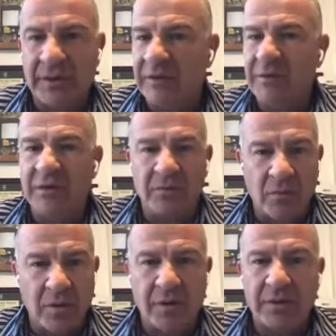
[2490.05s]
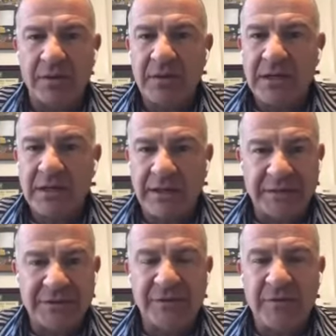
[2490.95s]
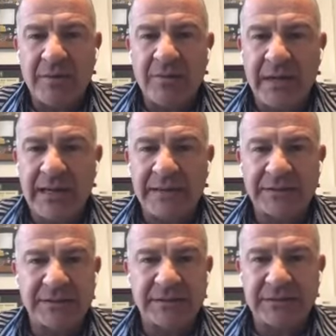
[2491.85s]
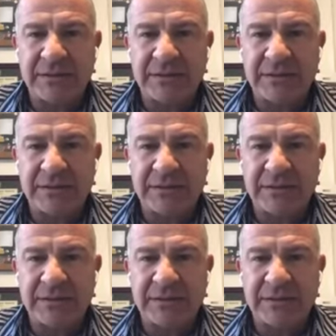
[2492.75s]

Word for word: If you can work, you got two able hands